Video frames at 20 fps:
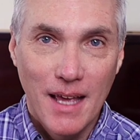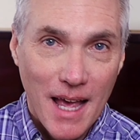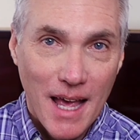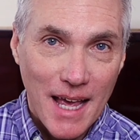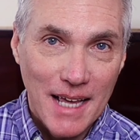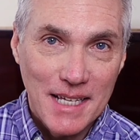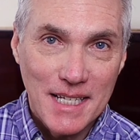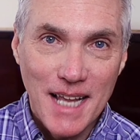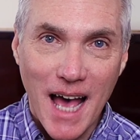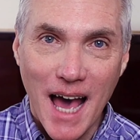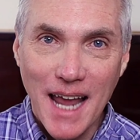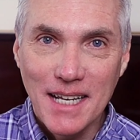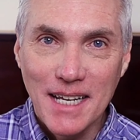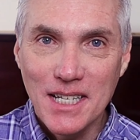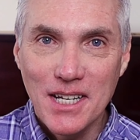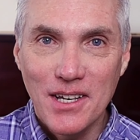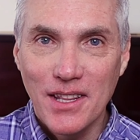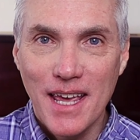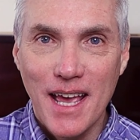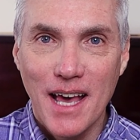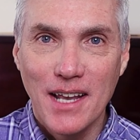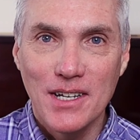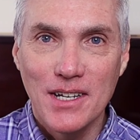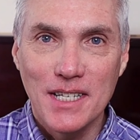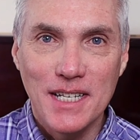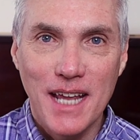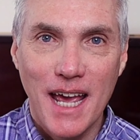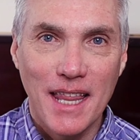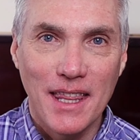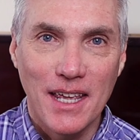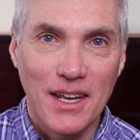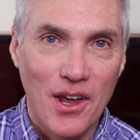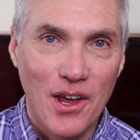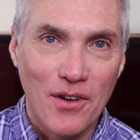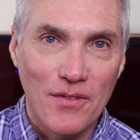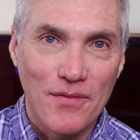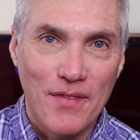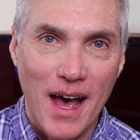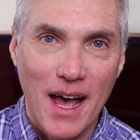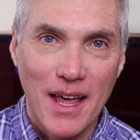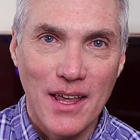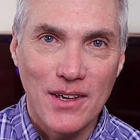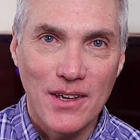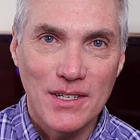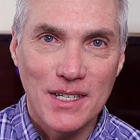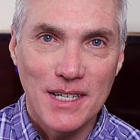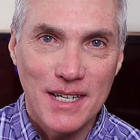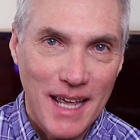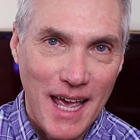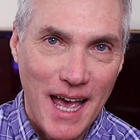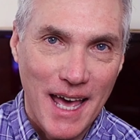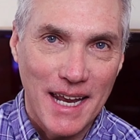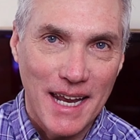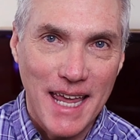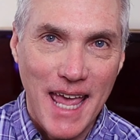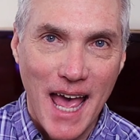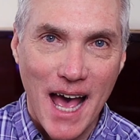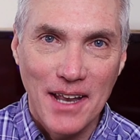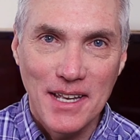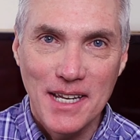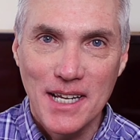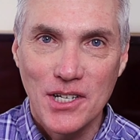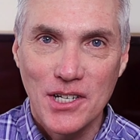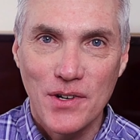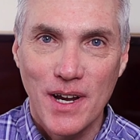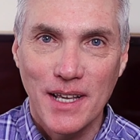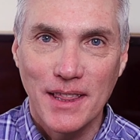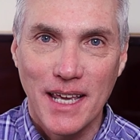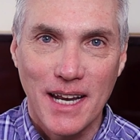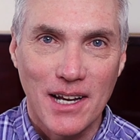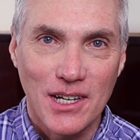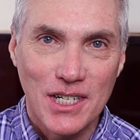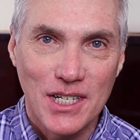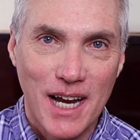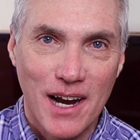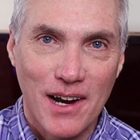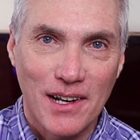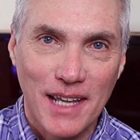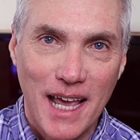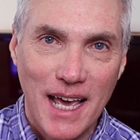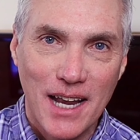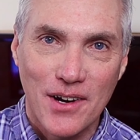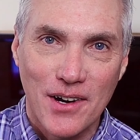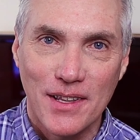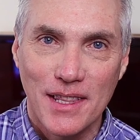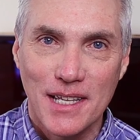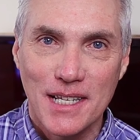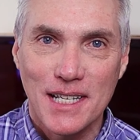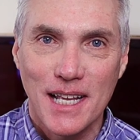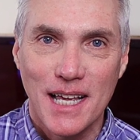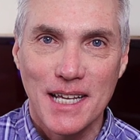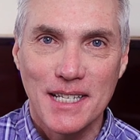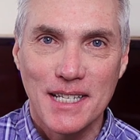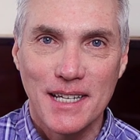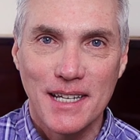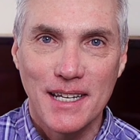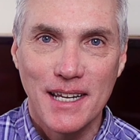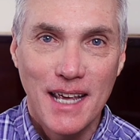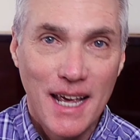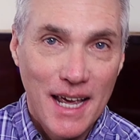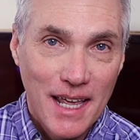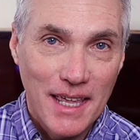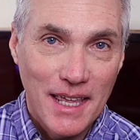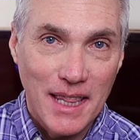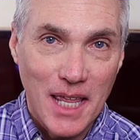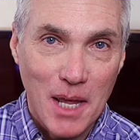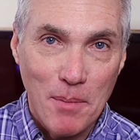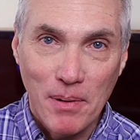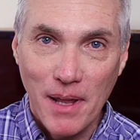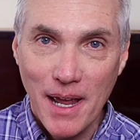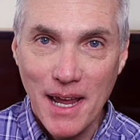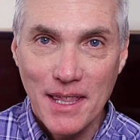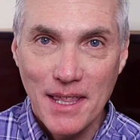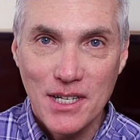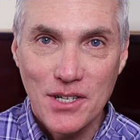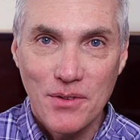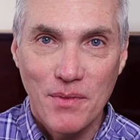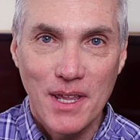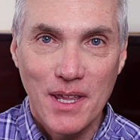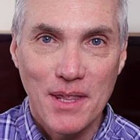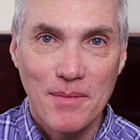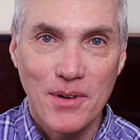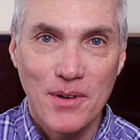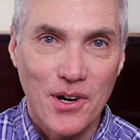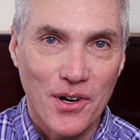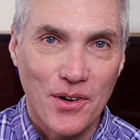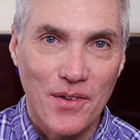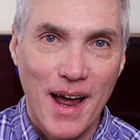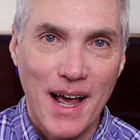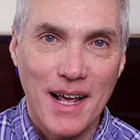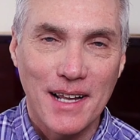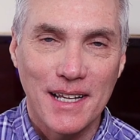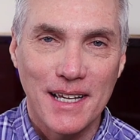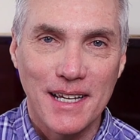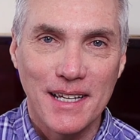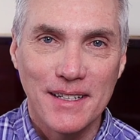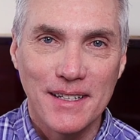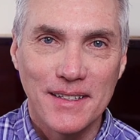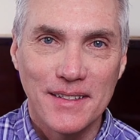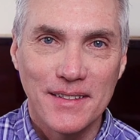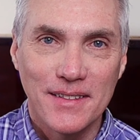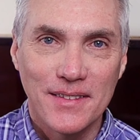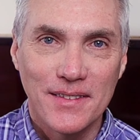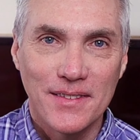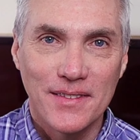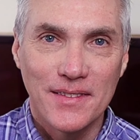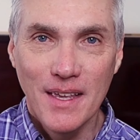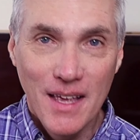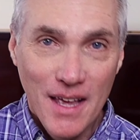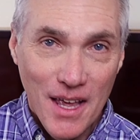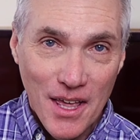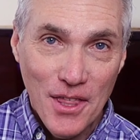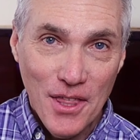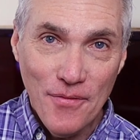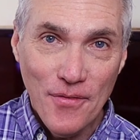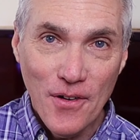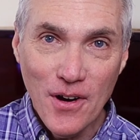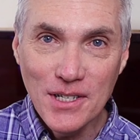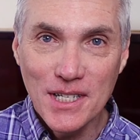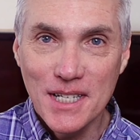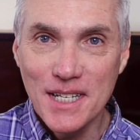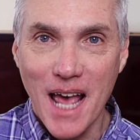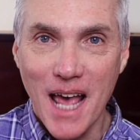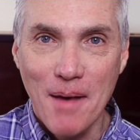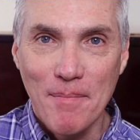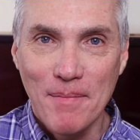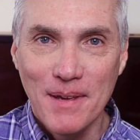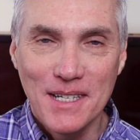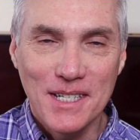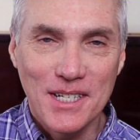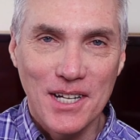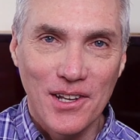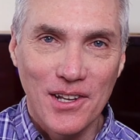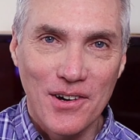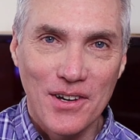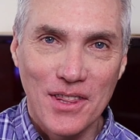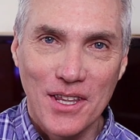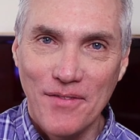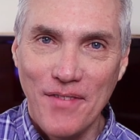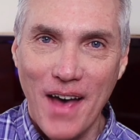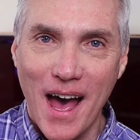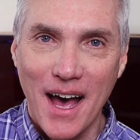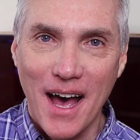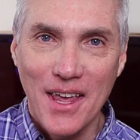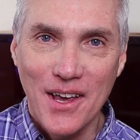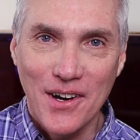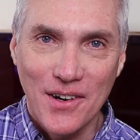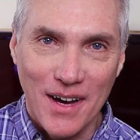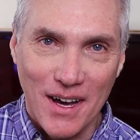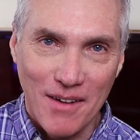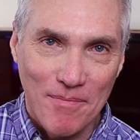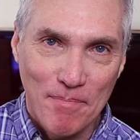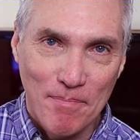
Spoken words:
It's not until they understand the note values and a counting trick that I'll share later in this lesson that they play this rhythm correctly. The first step is to learn the value of